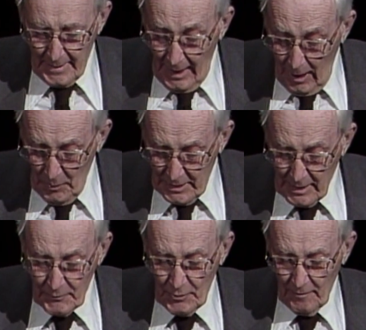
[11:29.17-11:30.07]
now we
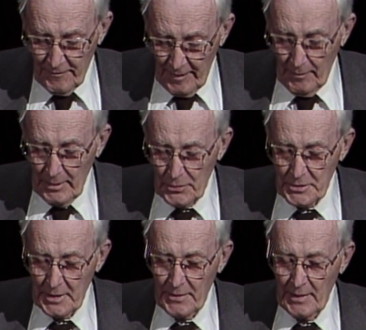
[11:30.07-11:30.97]
come to a very
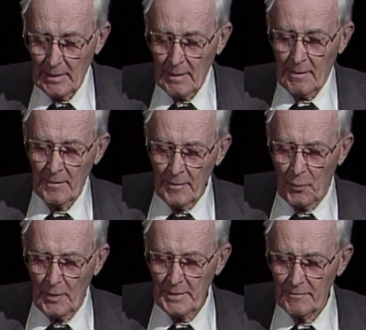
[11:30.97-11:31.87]
interesting thing. The
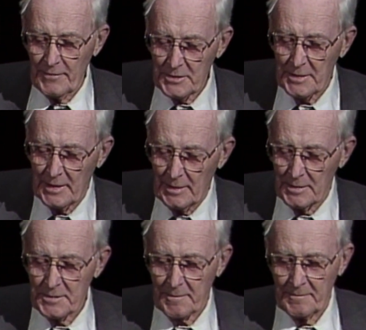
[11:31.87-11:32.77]
point of this
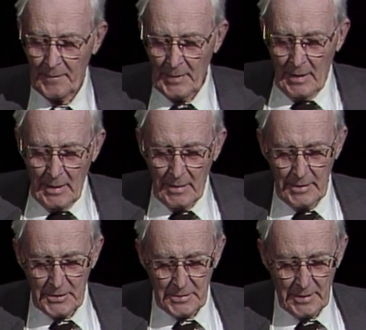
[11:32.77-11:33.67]
is,
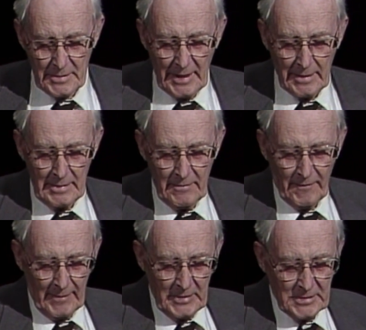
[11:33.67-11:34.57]
this second
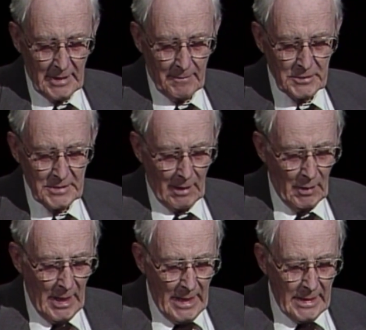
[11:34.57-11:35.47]
Nephi, these chapters now,
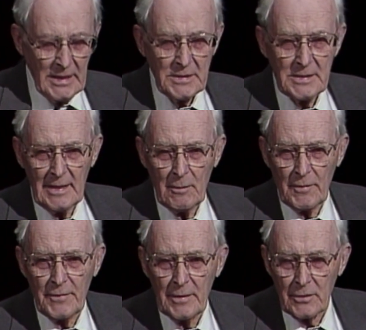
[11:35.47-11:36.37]
he's dealing
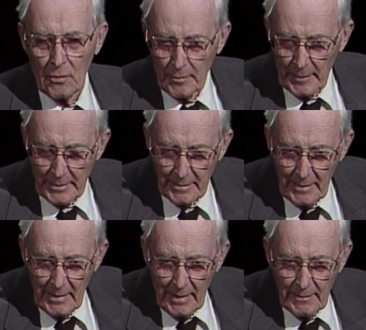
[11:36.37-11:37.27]
with the atonement.
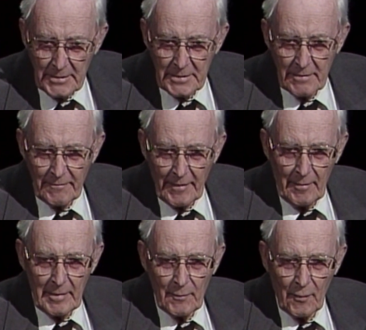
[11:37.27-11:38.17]
And this is a
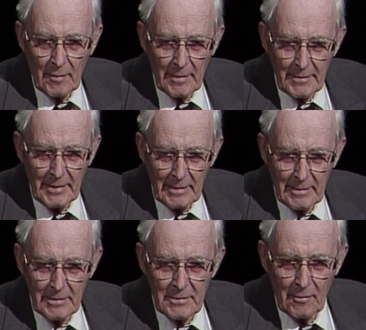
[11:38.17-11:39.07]
very important thing,
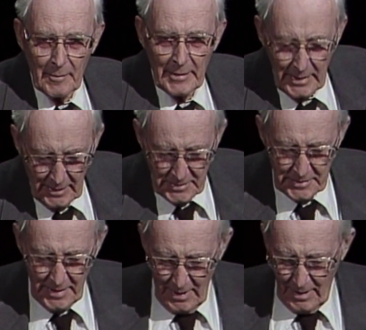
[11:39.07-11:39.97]
the atonement is,
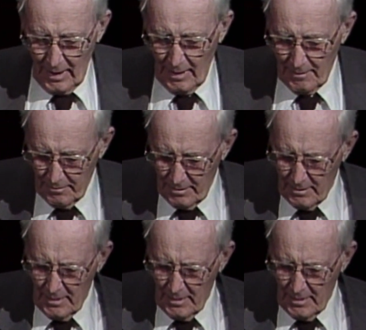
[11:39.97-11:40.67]
and